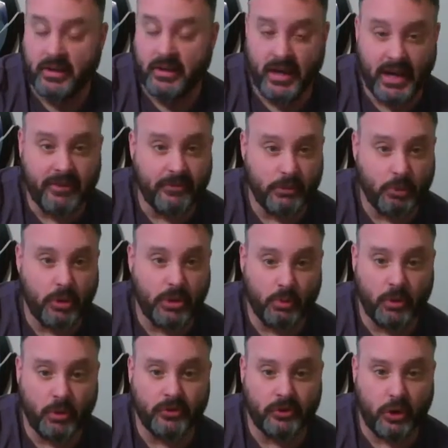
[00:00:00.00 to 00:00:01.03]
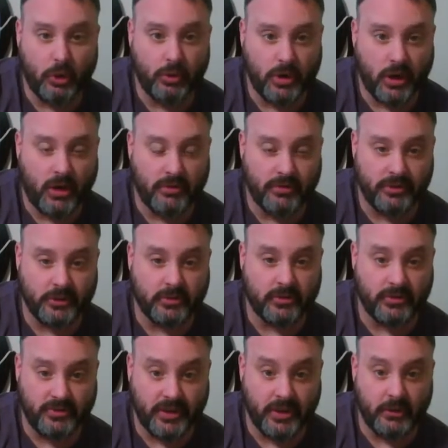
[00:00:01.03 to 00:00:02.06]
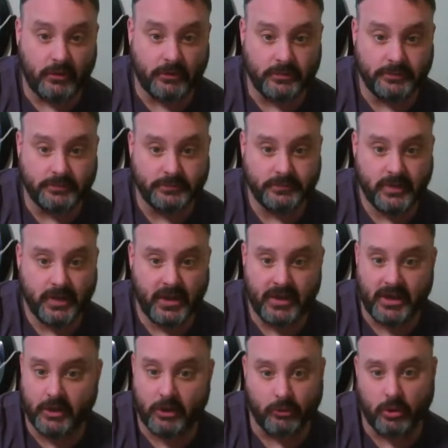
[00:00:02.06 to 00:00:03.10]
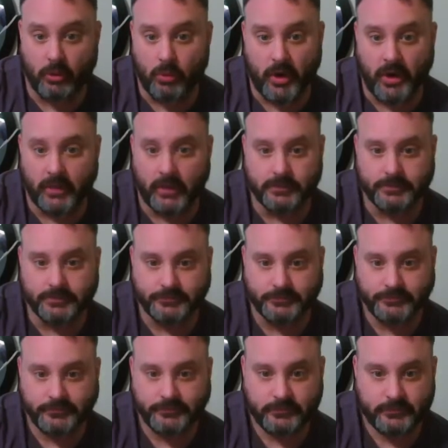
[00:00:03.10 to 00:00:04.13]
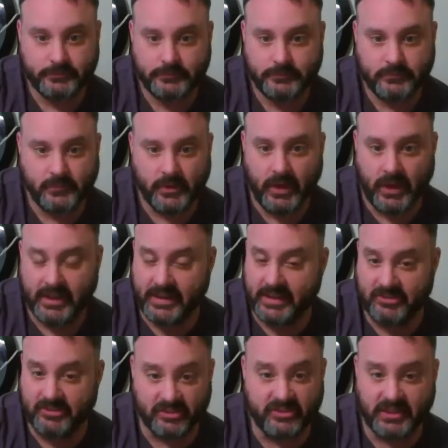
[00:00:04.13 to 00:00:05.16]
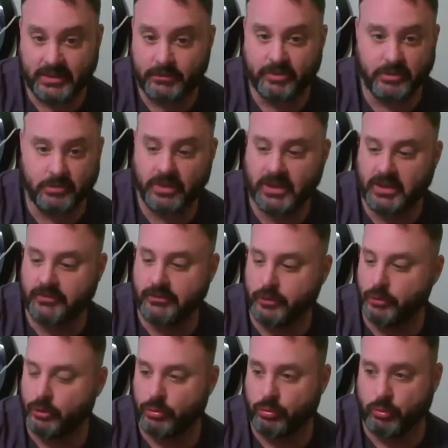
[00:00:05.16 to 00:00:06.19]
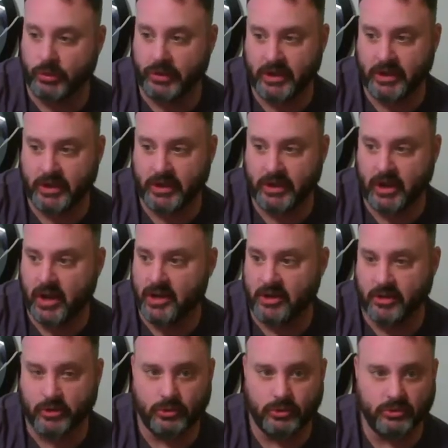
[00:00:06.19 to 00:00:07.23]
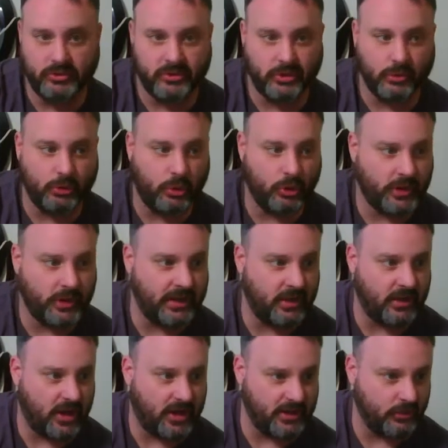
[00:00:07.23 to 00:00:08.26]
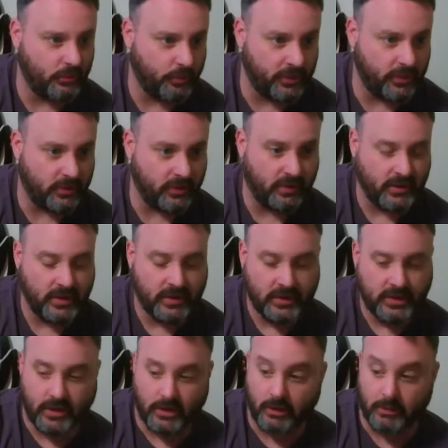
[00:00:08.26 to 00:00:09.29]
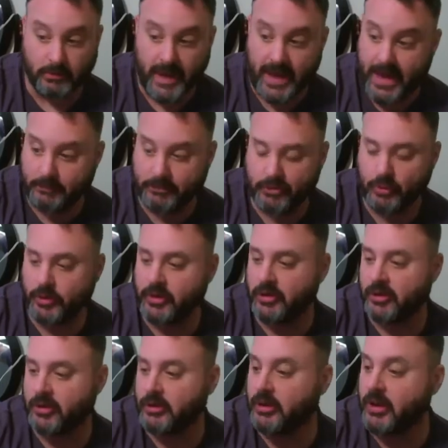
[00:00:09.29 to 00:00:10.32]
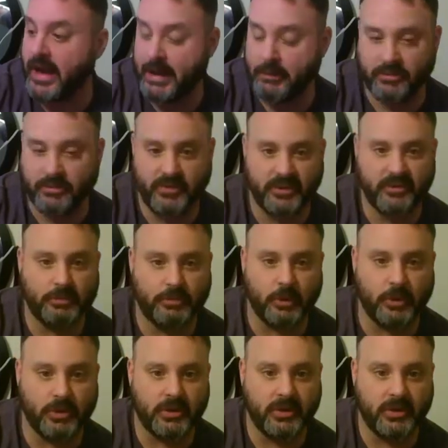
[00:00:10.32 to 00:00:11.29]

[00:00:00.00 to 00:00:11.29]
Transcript: everyone wants Cole Caulfield to fail. And I don't know why. It just seems to me if you read articles and you look at Hockey Twitter or Habs Twitter or Habs Facebook,